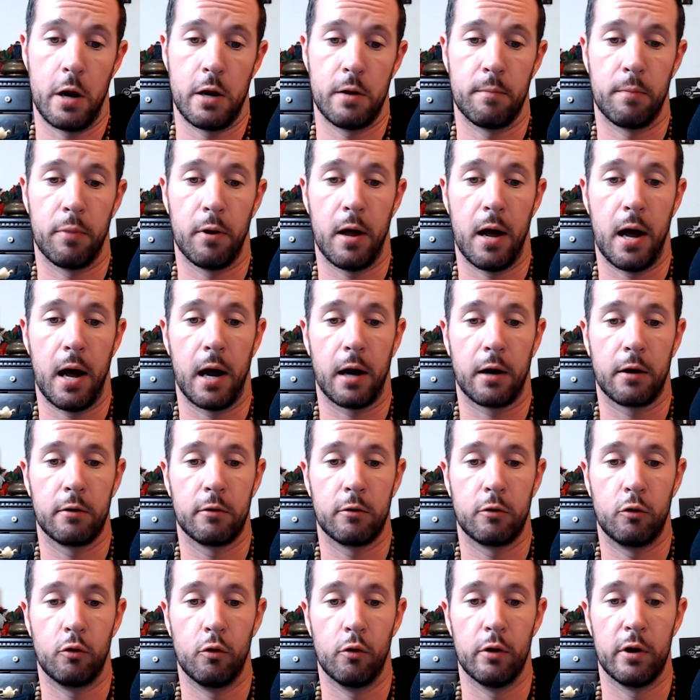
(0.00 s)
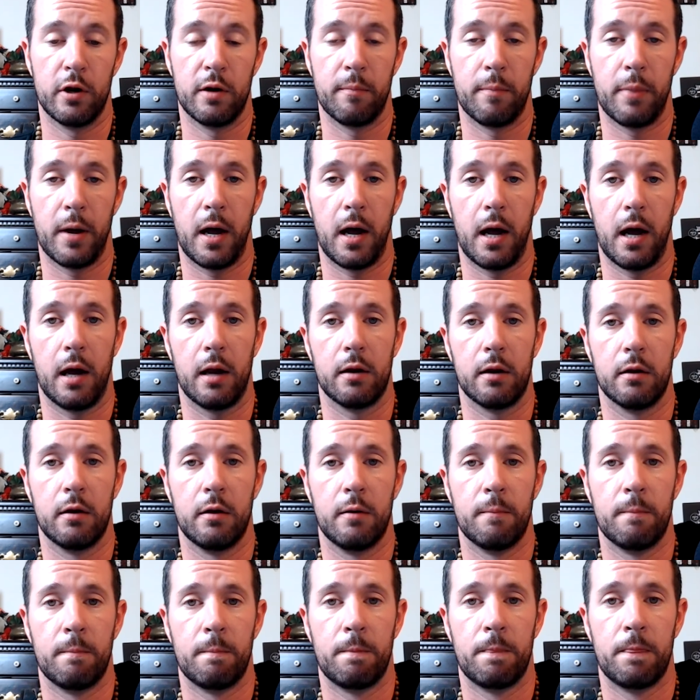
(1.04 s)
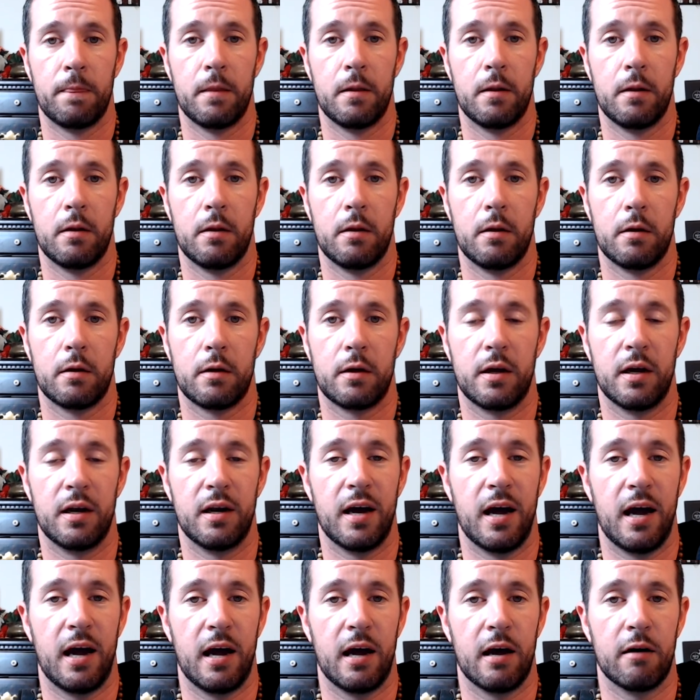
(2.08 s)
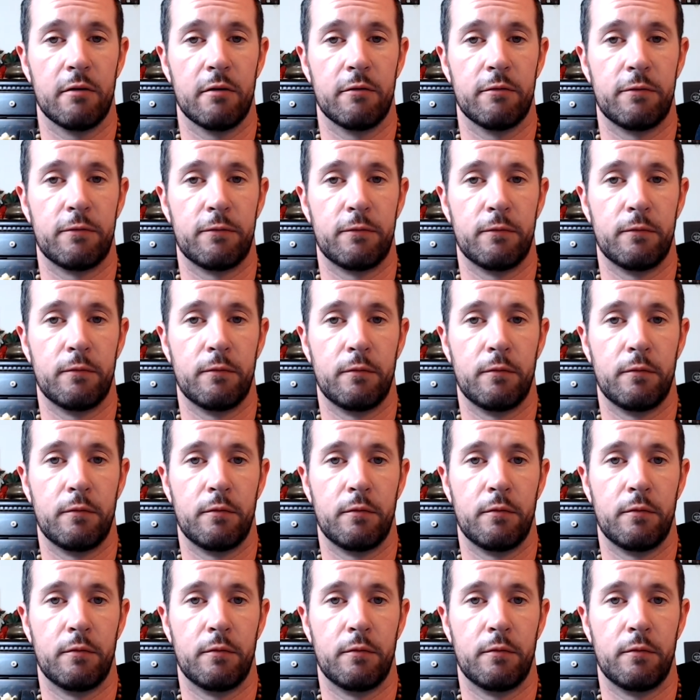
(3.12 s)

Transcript: white and black, good and bad, can have